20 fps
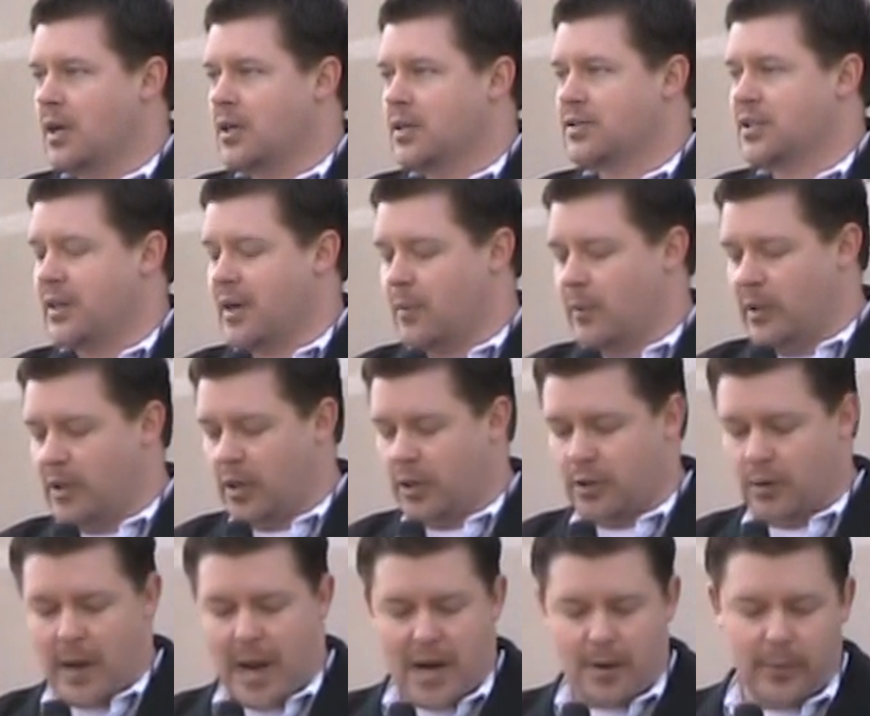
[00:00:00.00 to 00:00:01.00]
So then we look
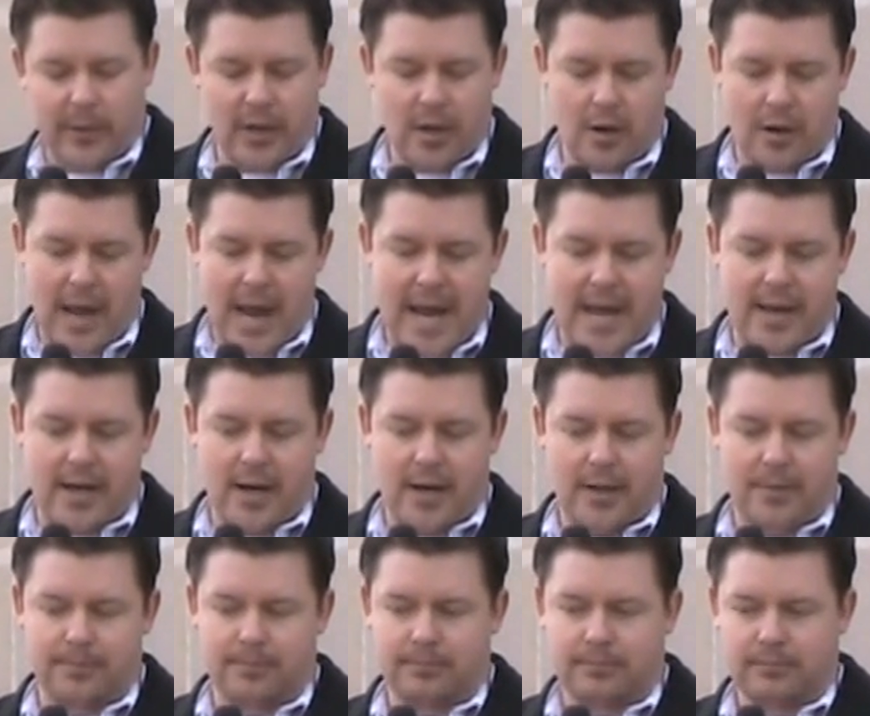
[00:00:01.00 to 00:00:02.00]
around and we go, hey,
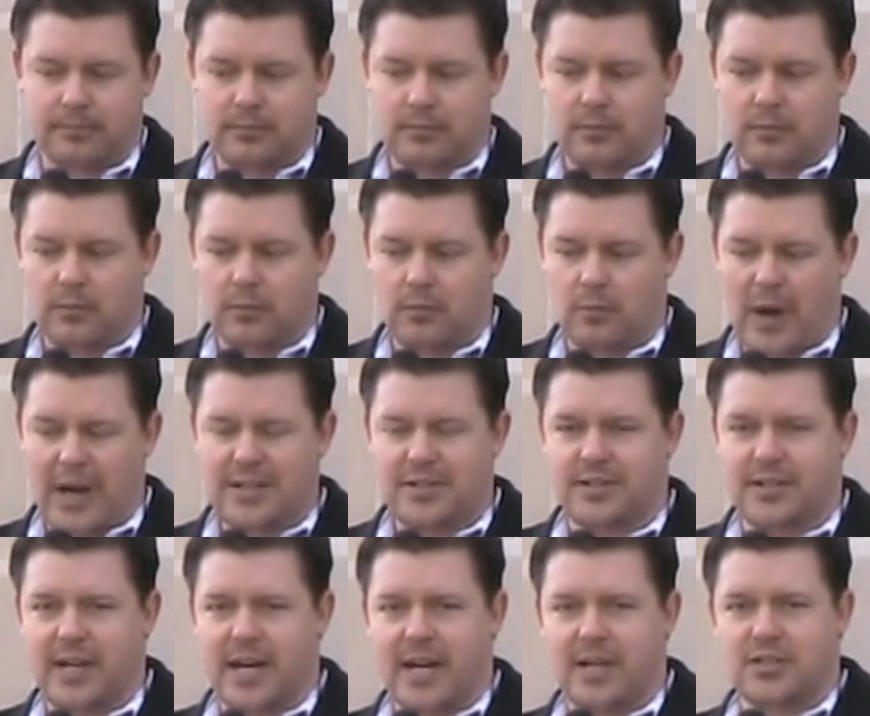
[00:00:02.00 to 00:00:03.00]
why is
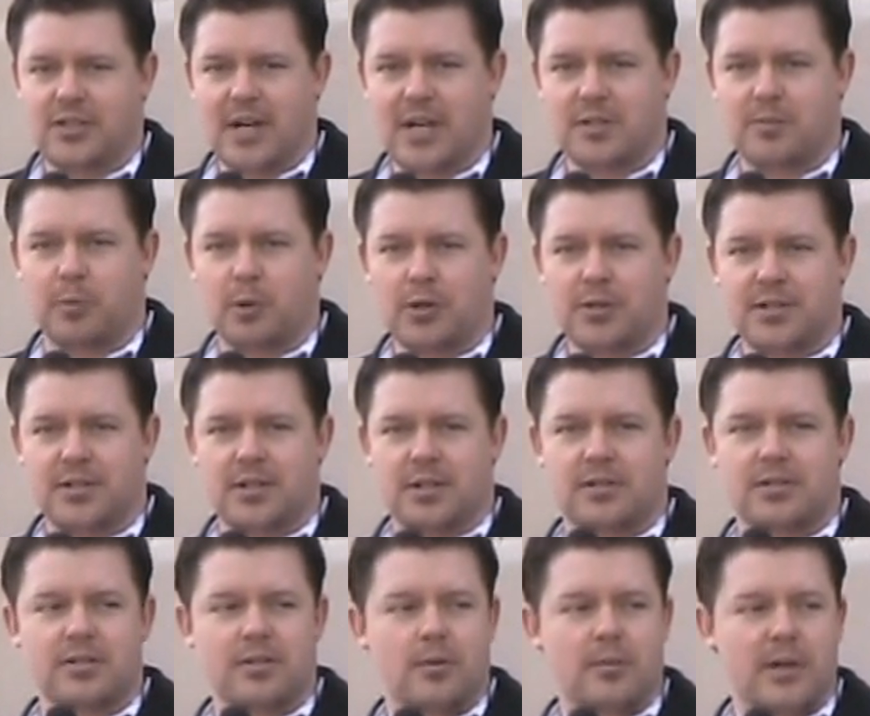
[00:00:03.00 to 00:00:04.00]
DHS purchasing
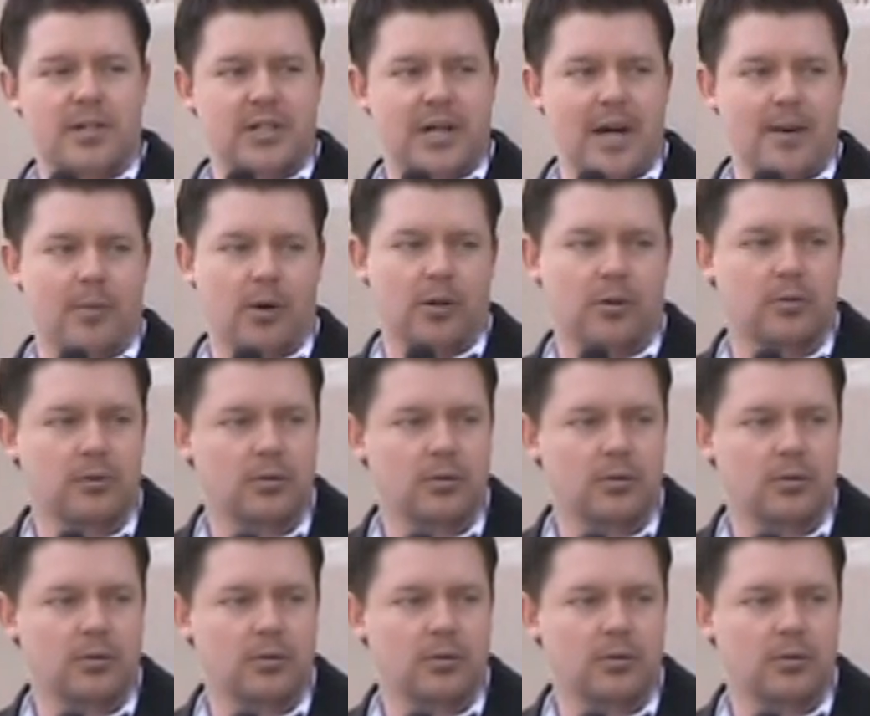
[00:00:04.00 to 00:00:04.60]
so much ammo?